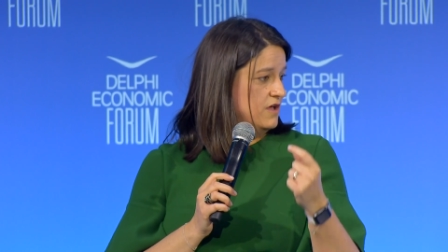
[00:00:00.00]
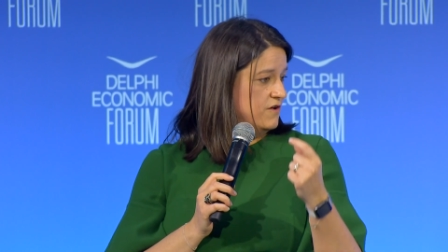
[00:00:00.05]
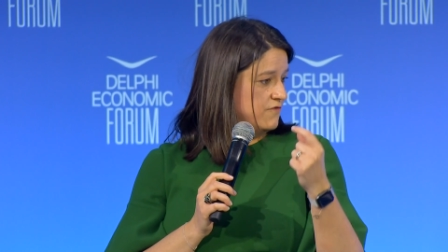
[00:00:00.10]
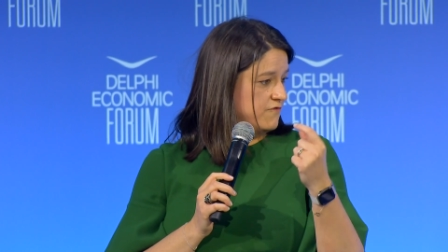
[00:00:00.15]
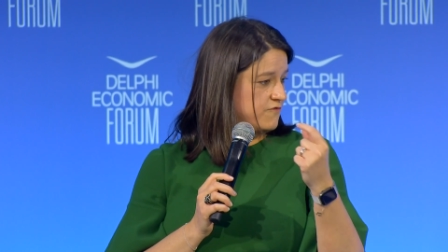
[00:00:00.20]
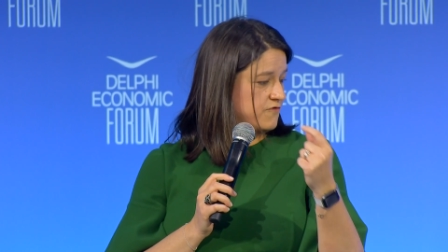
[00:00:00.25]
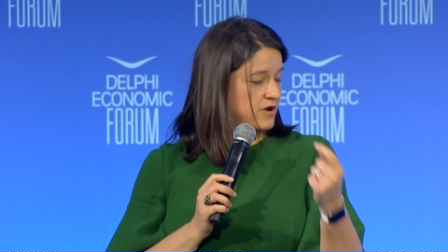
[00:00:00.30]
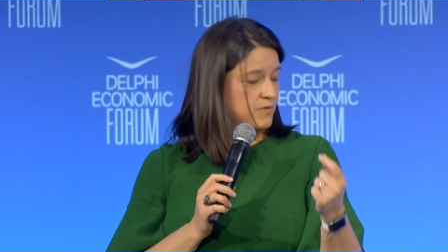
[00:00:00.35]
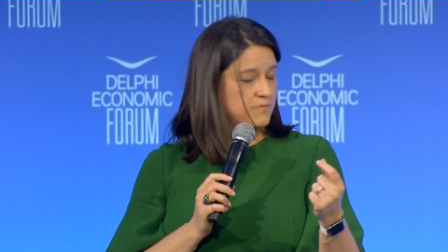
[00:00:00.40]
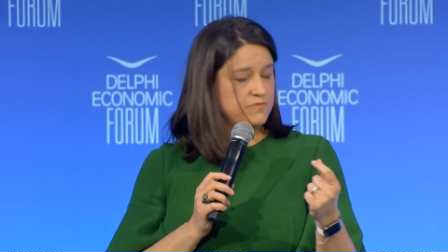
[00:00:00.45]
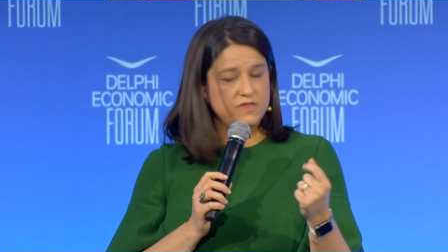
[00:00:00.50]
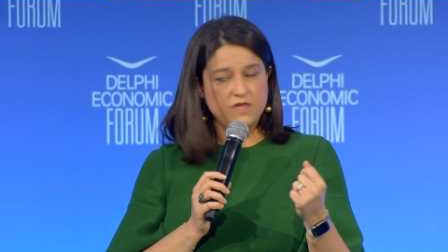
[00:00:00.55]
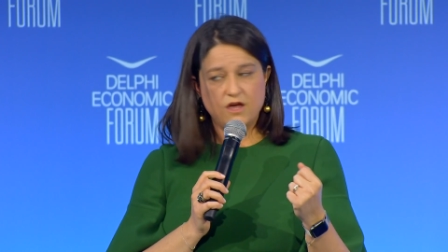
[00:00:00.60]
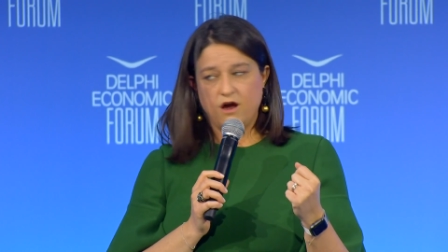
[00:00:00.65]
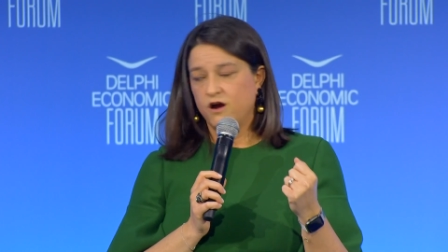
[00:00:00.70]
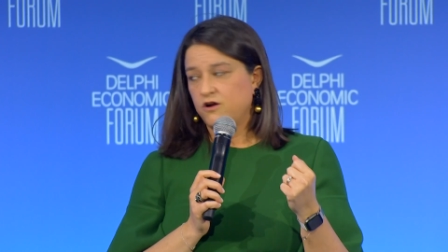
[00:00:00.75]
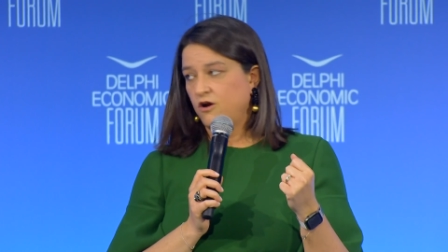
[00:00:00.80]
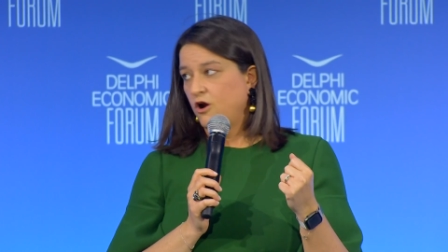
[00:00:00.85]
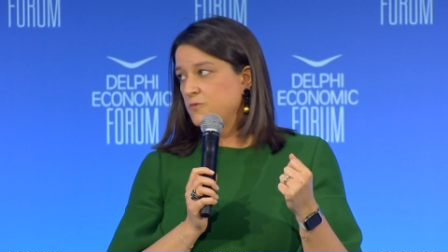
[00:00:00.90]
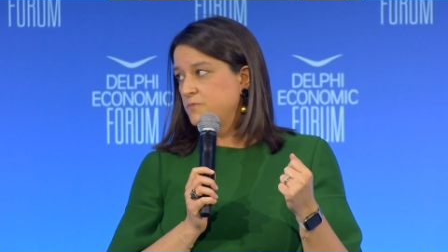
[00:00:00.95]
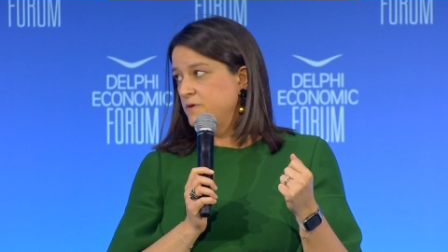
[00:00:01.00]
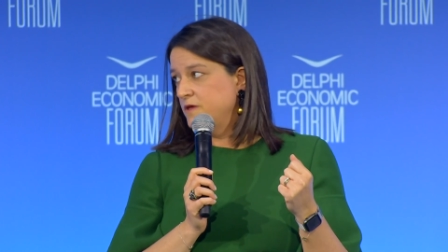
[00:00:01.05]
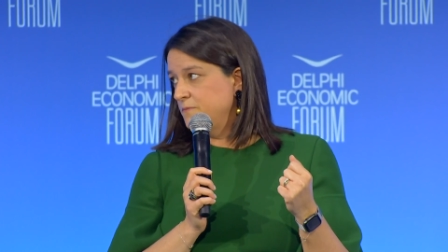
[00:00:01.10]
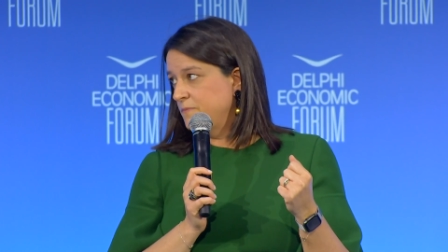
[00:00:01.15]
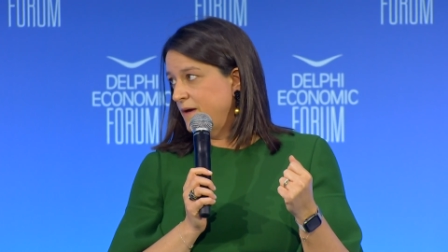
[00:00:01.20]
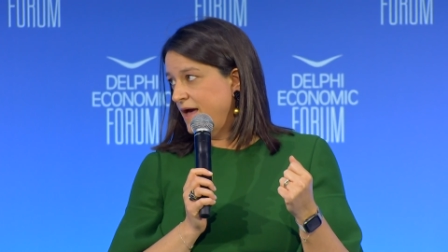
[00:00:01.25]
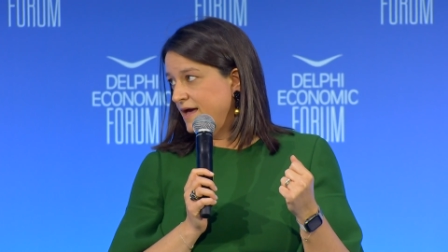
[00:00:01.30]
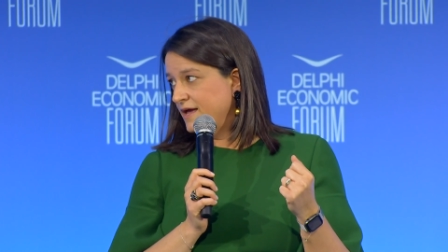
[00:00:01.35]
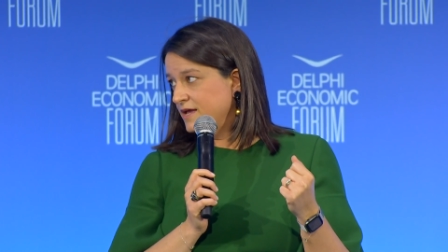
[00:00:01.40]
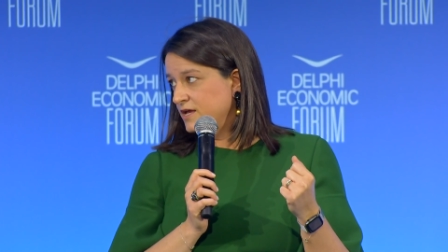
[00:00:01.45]
from the RRP
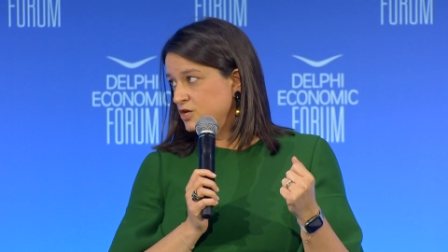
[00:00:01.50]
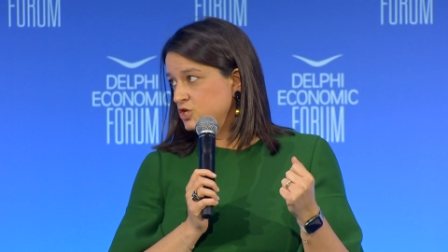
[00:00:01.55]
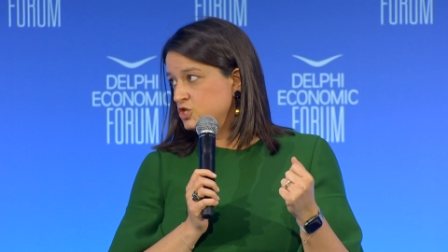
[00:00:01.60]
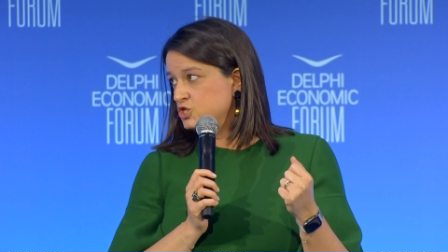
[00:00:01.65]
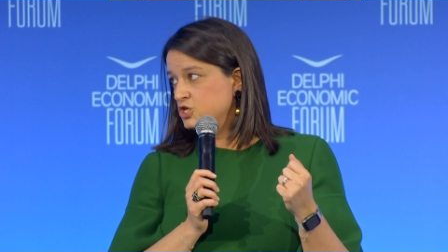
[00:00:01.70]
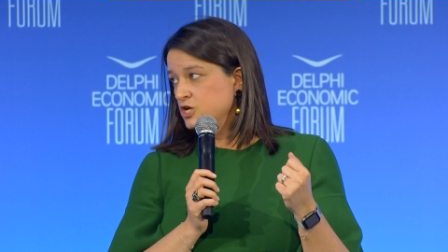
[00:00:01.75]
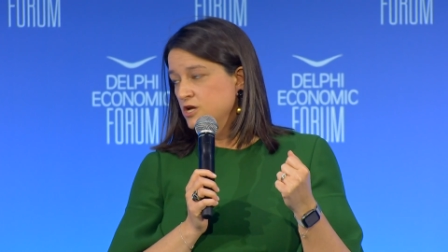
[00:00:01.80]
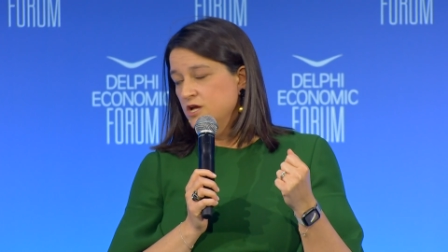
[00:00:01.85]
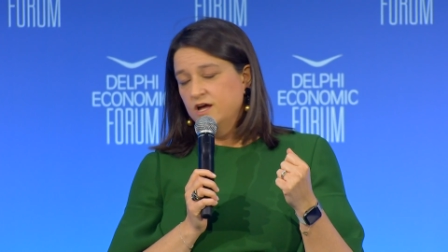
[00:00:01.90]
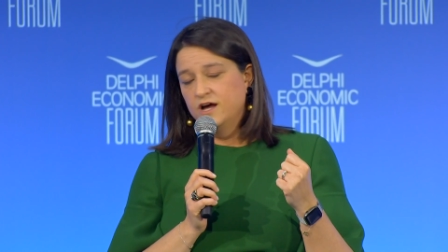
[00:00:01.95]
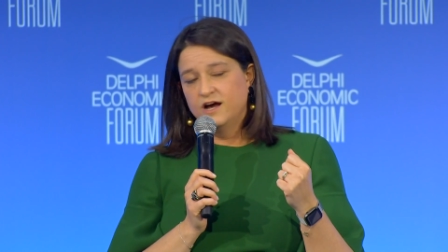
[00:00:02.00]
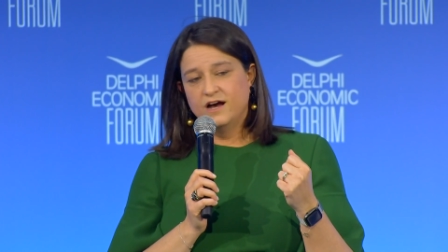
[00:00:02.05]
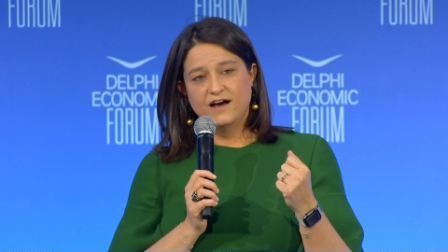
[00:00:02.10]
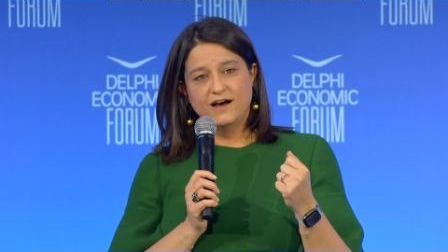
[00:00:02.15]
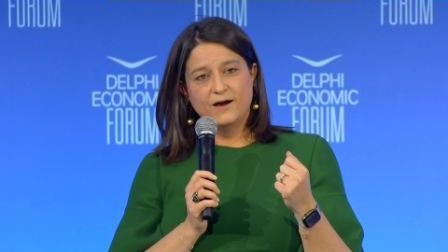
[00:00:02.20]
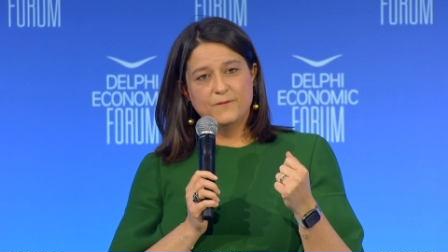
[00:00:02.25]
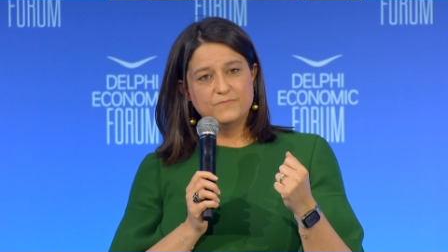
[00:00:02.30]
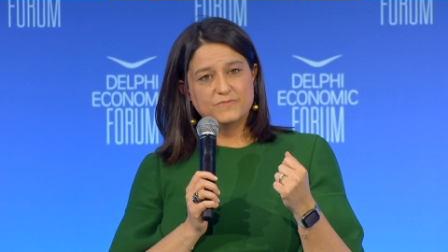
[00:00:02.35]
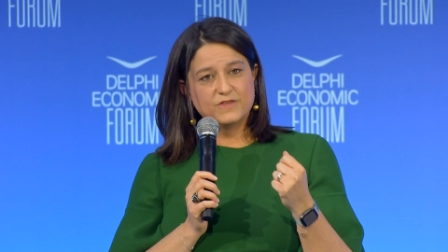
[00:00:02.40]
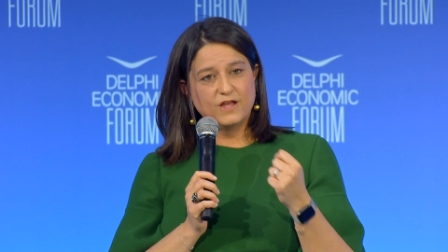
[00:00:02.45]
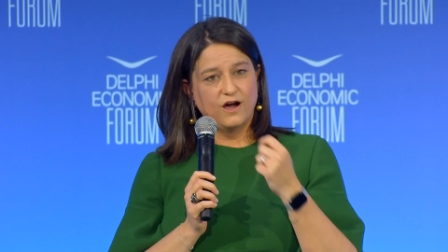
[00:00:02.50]
package um,